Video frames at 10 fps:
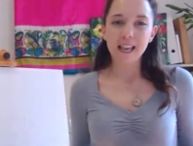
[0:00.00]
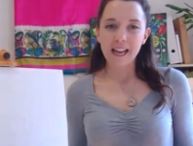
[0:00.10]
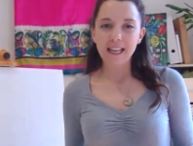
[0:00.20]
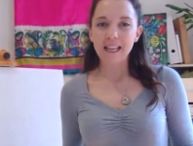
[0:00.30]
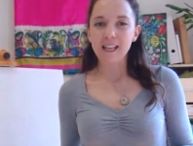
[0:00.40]

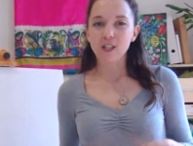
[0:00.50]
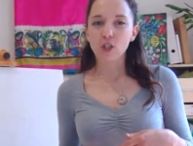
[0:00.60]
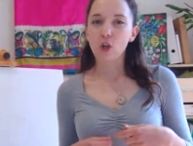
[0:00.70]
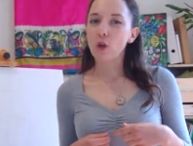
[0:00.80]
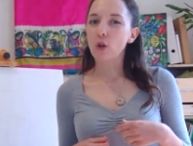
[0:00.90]
getting
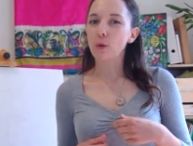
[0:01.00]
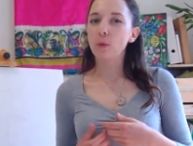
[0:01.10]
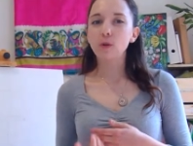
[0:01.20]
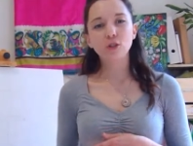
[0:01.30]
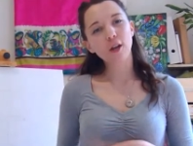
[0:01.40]
into
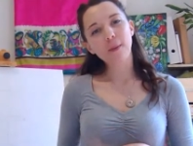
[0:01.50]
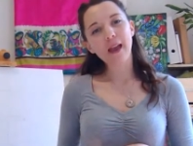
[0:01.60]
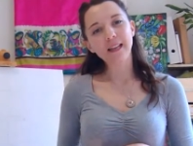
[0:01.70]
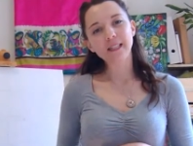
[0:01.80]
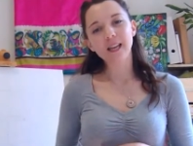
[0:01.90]
portrait
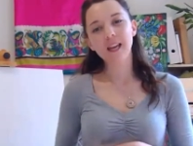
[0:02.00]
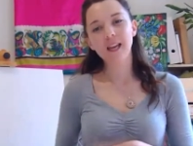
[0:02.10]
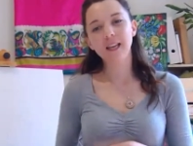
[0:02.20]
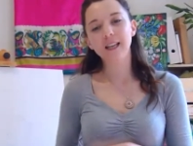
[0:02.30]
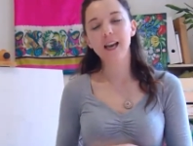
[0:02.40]

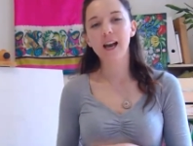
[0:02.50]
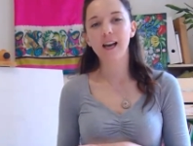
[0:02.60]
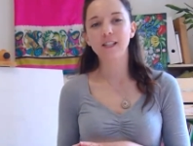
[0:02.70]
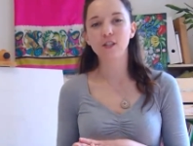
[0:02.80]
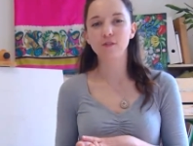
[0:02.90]
painting
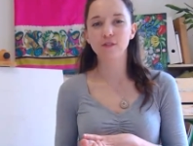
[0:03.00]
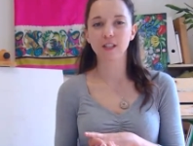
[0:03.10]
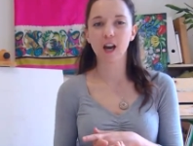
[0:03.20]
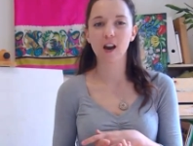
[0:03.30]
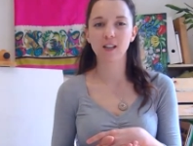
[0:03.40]
and
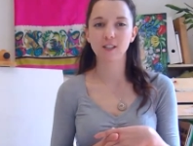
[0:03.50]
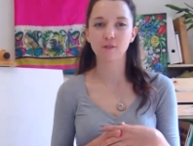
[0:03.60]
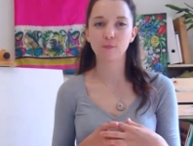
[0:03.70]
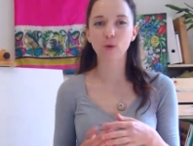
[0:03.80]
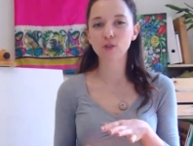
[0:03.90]
different
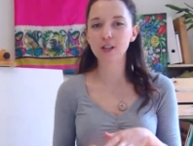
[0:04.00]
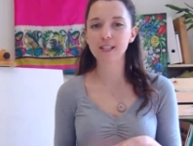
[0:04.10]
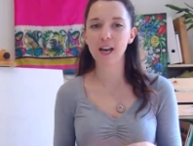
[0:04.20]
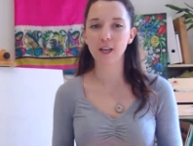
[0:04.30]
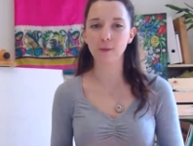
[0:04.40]
kinds of
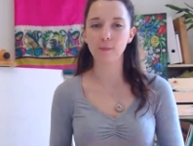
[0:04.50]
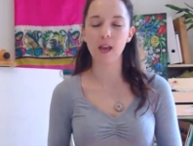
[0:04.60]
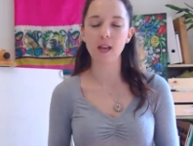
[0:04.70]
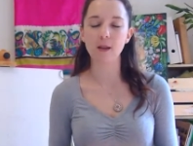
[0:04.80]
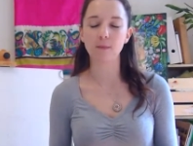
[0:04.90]
portraits that I can
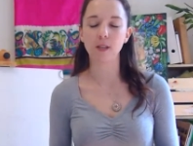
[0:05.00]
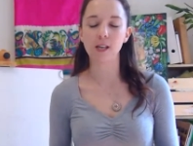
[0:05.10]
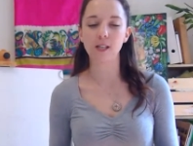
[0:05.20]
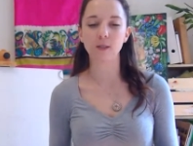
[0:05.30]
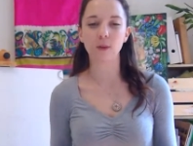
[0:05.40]
paint,
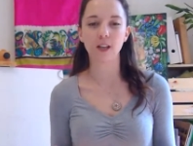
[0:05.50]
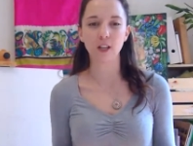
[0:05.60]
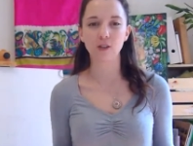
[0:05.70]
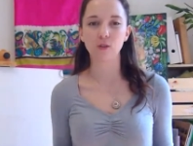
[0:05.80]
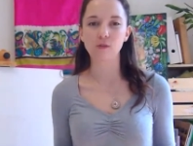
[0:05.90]
because when
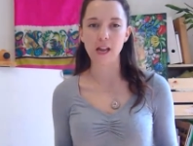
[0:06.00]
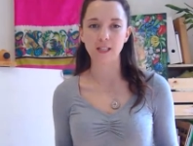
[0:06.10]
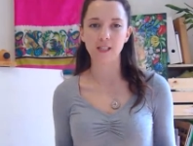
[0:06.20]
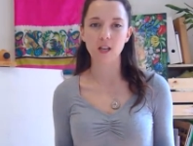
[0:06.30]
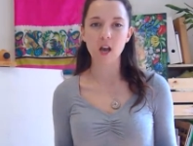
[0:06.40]
I go to
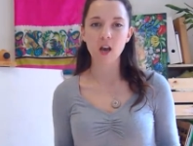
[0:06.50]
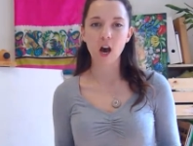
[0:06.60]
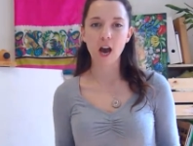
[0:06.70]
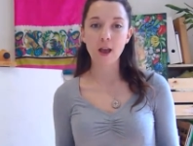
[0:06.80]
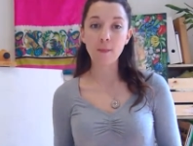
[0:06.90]
events,
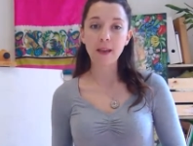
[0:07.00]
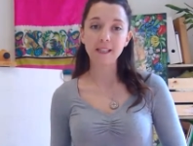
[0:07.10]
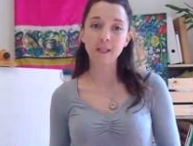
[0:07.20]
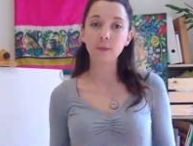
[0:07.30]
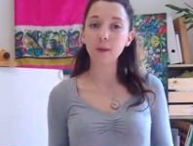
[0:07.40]
I am
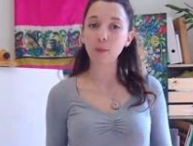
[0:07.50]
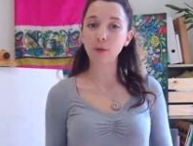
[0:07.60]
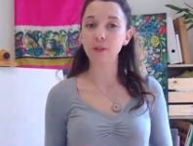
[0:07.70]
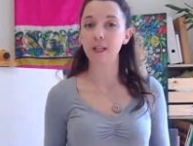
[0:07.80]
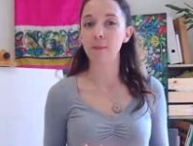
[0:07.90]
painting
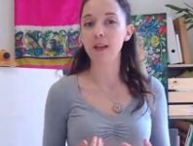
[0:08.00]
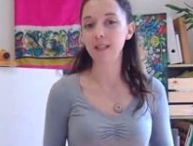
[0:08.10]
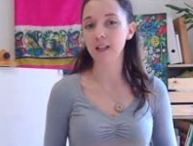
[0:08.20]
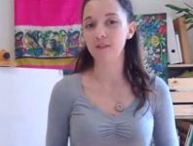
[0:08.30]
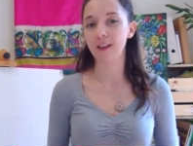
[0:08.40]
people and I'm
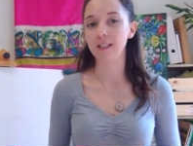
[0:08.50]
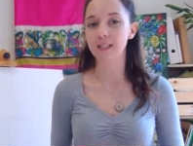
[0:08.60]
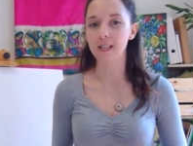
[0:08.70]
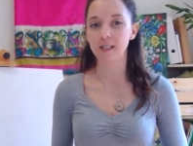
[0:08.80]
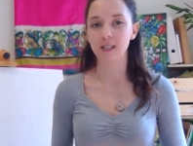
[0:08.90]
painting their
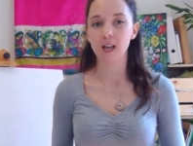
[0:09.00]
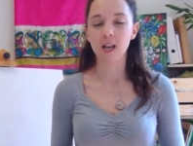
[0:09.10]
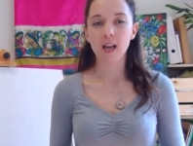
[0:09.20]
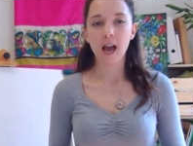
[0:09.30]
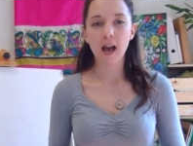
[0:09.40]
faces.
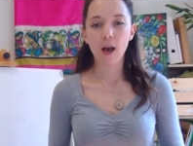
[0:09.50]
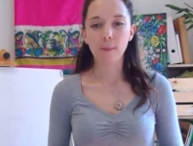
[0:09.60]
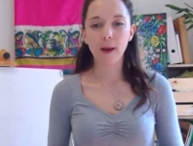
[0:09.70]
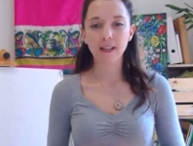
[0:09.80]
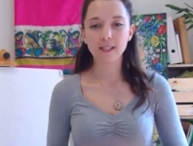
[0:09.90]

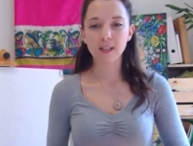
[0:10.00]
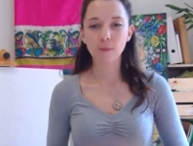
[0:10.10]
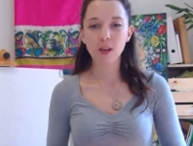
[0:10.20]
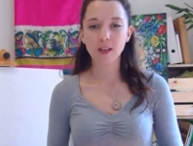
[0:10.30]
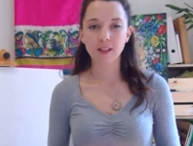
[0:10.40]
And it's
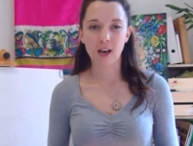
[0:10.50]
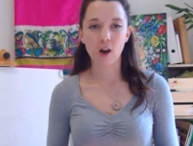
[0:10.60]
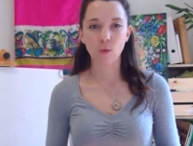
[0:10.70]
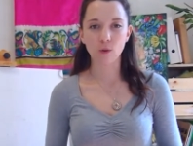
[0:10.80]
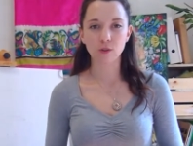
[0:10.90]
something that
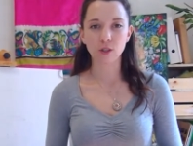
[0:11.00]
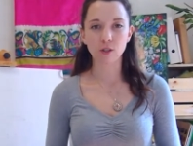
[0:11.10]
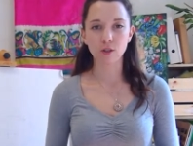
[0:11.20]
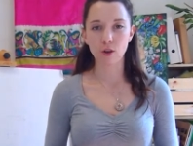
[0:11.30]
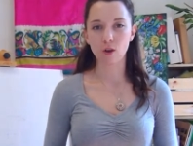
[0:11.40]
I wanted
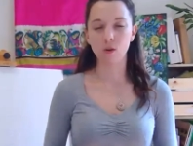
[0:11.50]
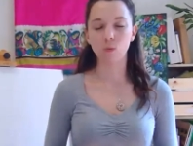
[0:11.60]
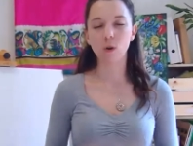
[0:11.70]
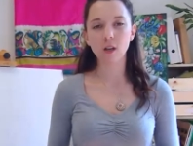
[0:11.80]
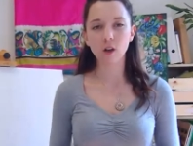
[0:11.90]
to
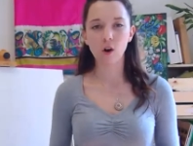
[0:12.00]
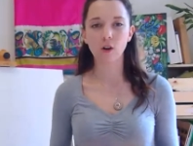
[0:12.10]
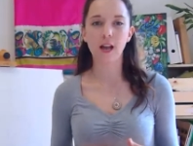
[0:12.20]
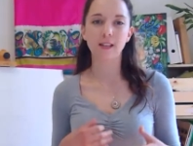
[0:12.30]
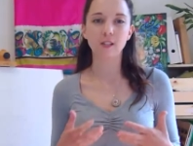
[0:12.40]
work
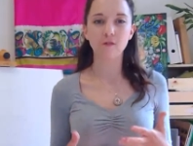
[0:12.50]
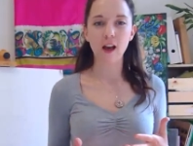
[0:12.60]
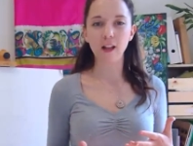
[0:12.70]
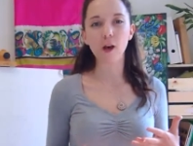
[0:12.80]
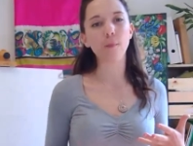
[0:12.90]
on and
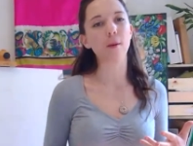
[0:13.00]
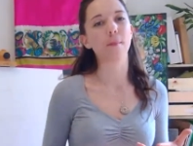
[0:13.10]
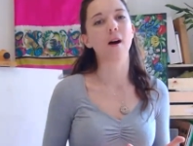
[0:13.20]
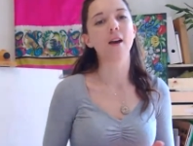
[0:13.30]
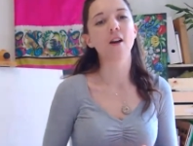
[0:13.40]
develop in
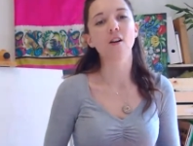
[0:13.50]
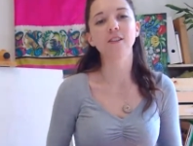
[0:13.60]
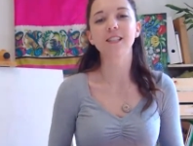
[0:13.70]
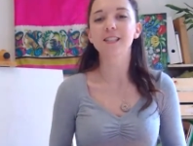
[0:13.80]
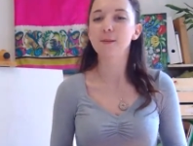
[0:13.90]
my
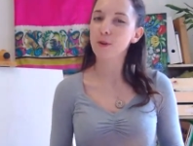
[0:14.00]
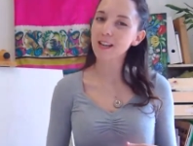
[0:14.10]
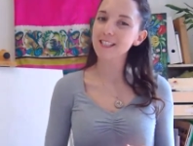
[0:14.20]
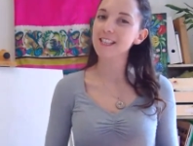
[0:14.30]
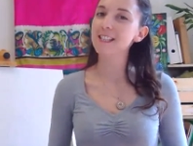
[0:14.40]
artistic
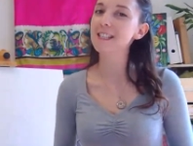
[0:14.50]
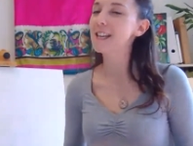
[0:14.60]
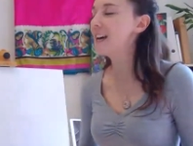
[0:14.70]
practice.